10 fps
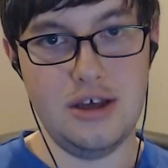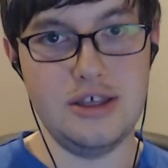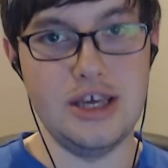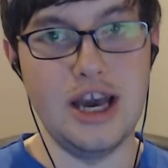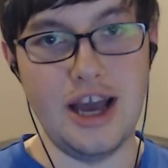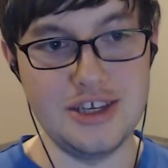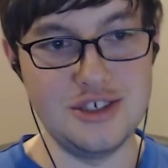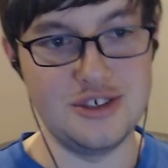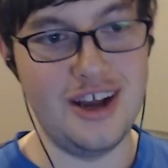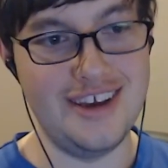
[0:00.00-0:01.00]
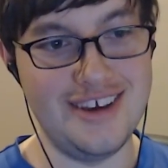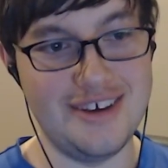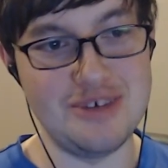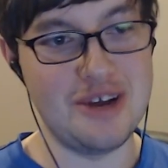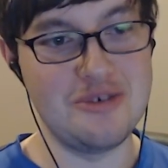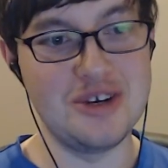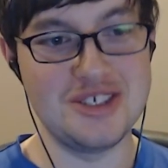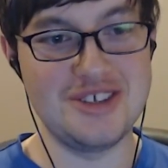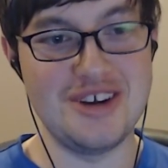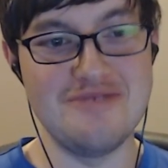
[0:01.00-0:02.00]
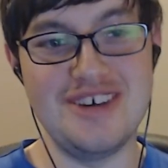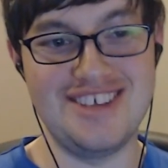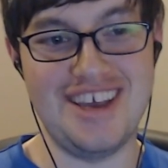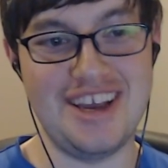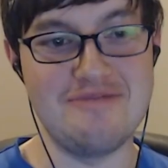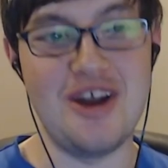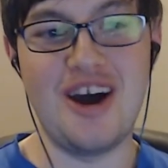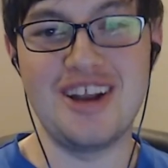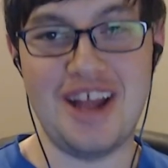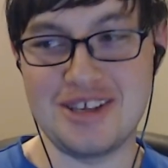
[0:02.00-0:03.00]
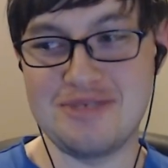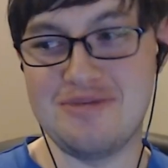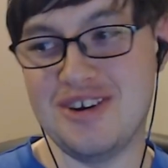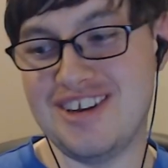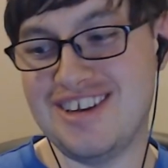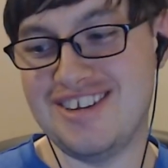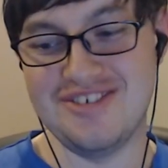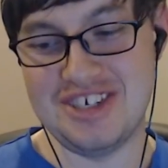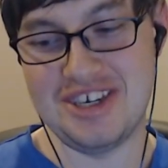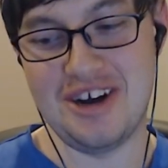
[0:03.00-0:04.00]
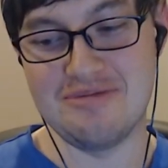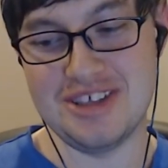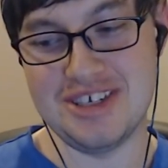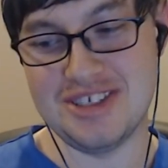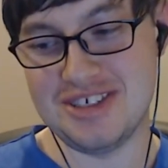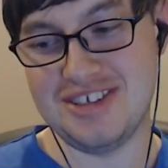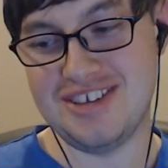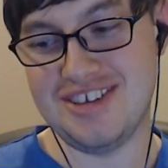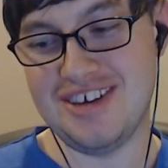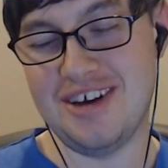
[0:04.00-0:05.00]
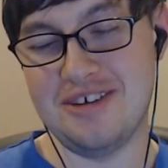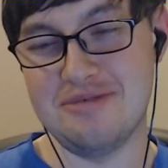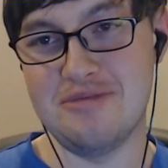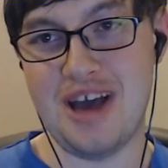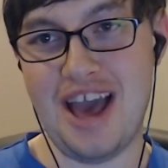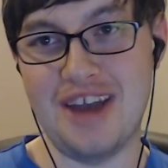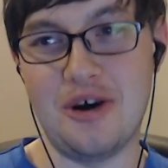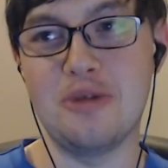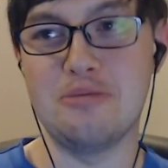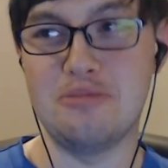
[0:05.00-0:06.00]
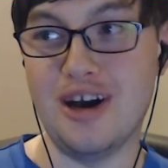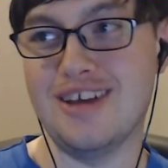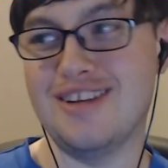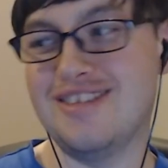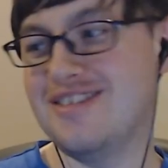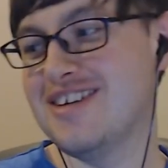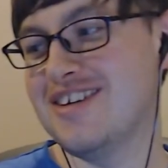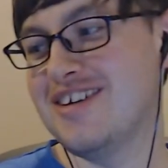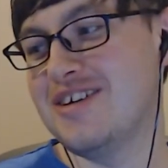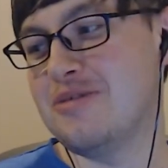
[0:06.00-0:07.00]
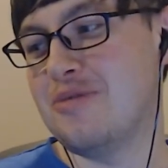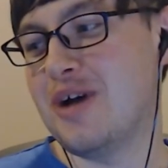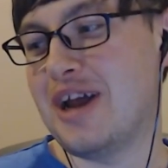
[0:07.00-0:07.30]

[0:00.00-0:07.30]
Yeah, I can try, but I want to start by saying I'm not an expert in recompilation at all. But what I